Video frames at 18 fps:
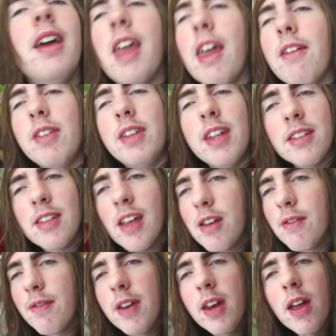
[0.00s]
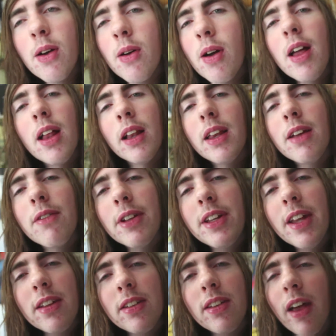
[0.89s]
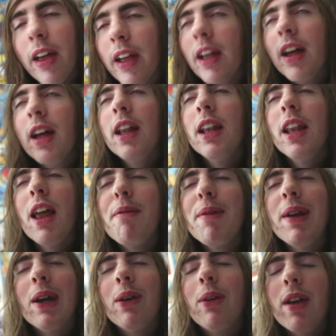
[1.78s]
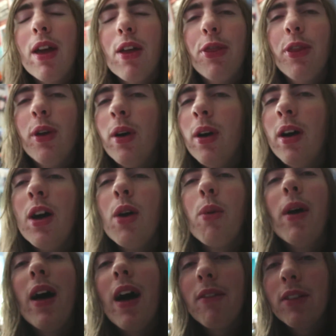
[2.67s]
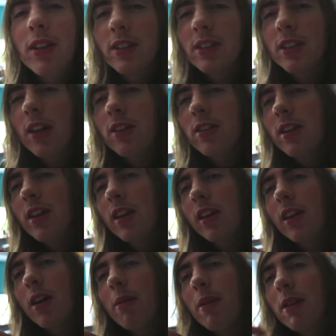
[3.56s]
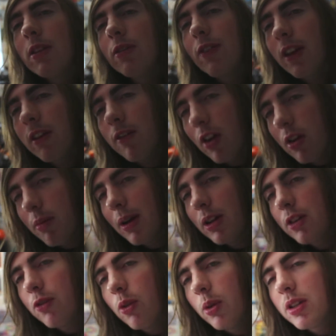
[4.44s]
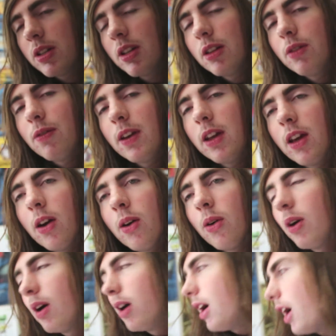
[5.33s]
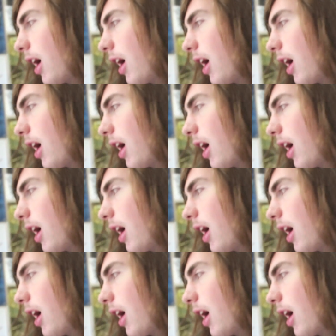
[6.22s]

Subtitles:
If you disliked the video, leave a dislike. Let me know what you thought. We'll have a discussion in the comments. Thank you very much for watching this video.